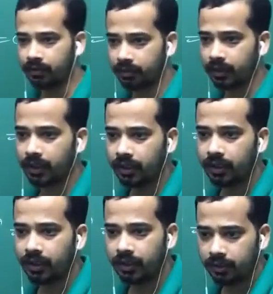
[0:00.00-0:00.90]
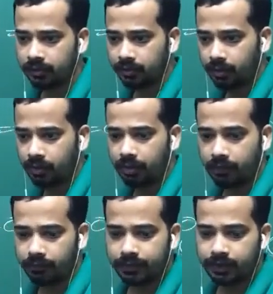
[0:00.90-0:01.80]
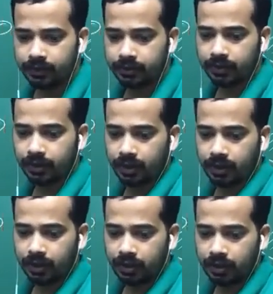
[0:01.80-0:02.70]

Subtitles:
Okay, so which is so